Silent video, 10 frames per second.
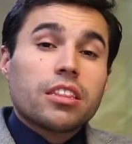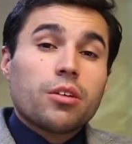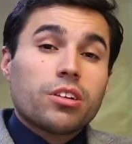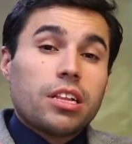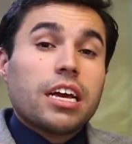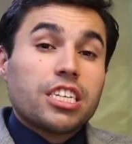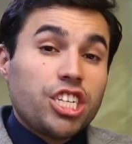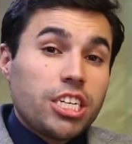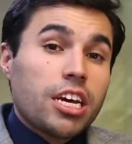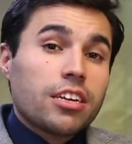And they were like,
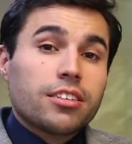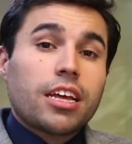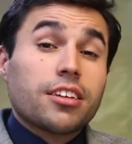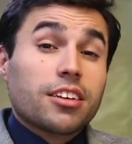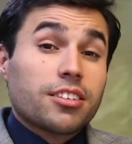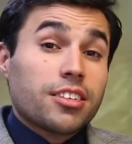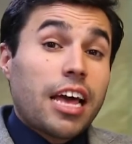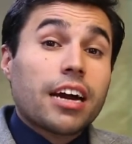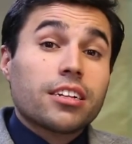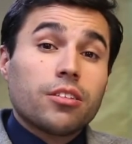yes, that's
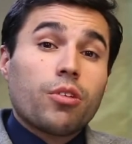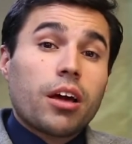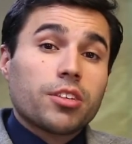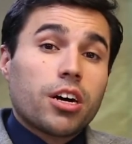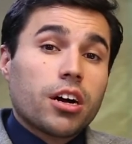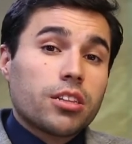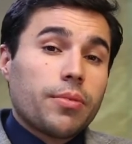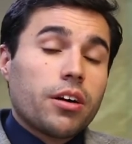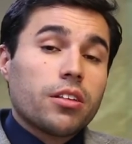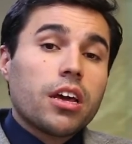exactly what I'm talking
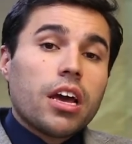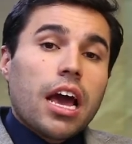about.